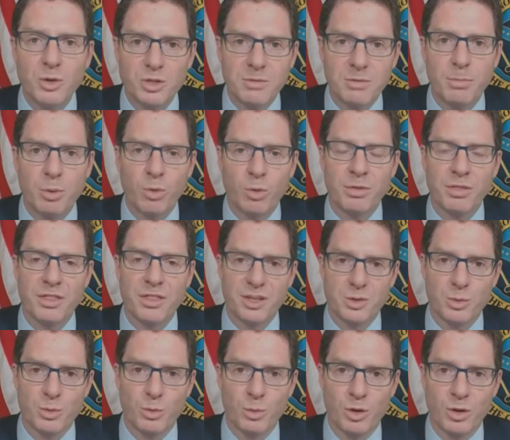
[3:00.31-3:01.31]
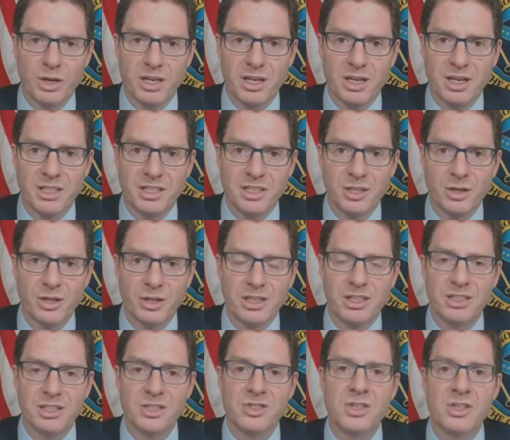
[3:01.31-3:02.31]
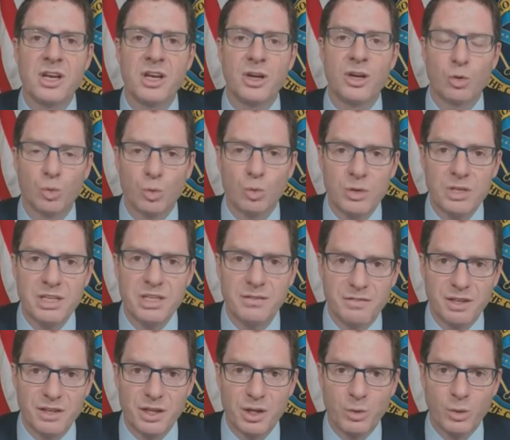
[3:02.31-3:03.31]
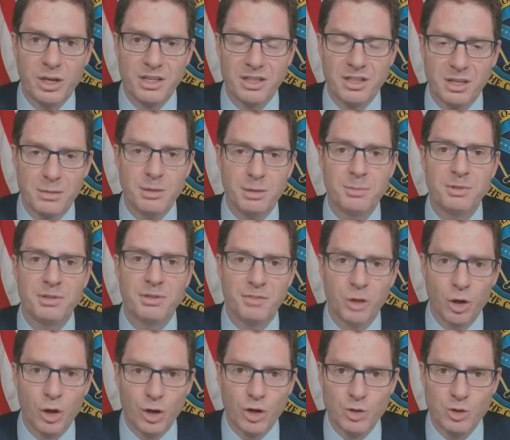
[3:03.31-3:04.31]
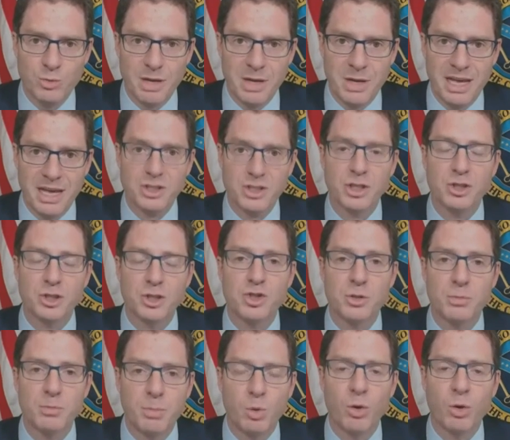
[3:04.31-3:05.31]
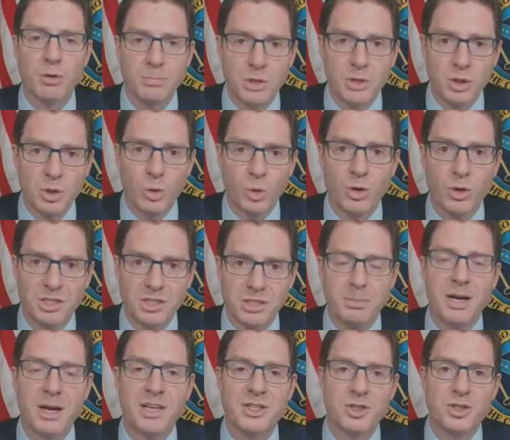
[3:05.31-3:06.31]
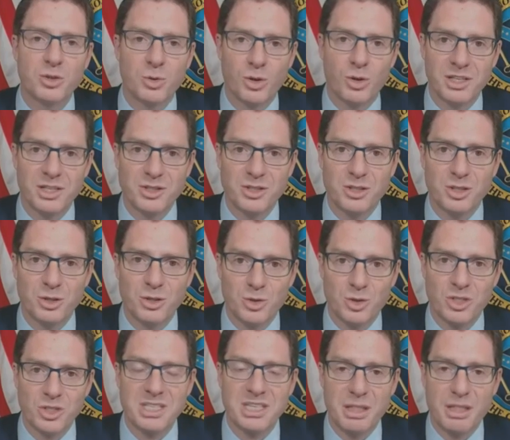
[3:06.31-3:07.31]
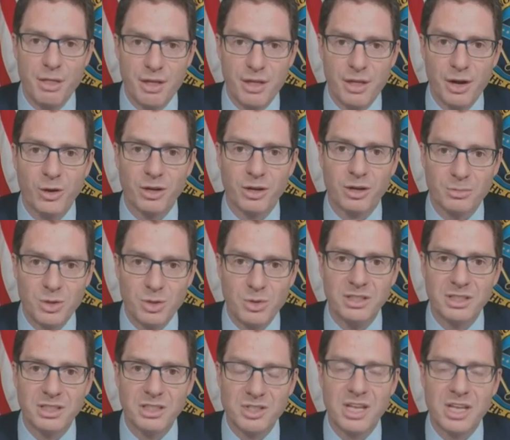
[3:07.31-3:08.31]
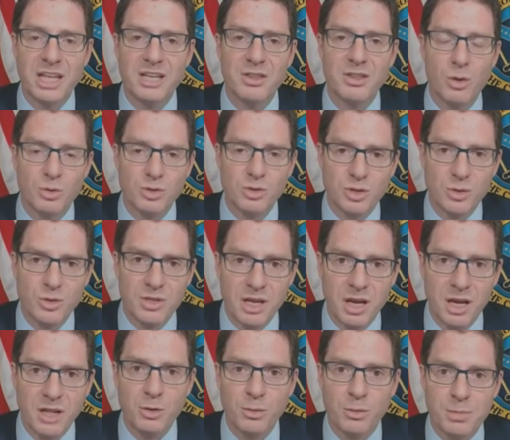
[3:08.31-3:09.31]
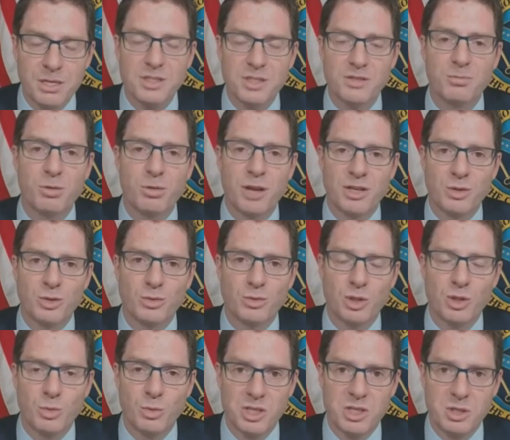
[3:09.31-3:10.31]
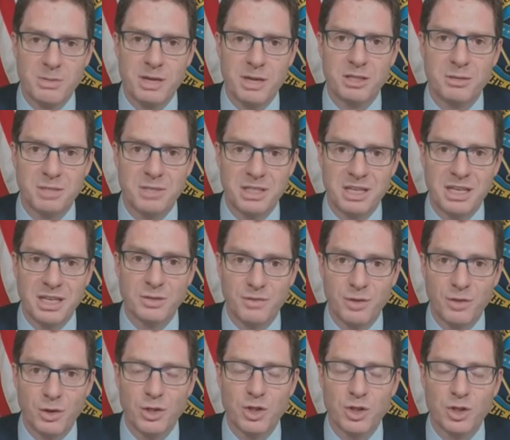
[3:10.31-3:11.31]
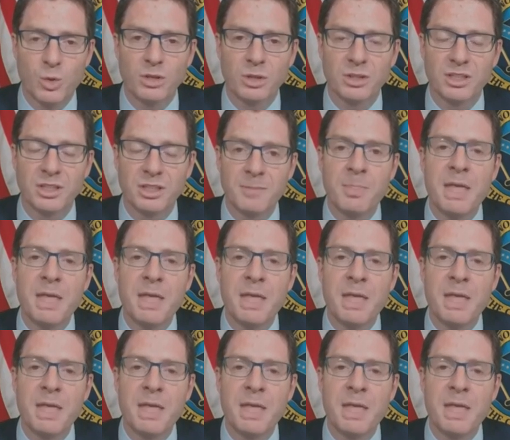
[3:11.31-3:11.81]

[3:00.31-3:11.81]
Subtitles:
important things we're working on here is reinvigorating the commitment of large banks to support minority depository institutions in their communities. And so the other piece of Project REACH we expect to be announced very shortly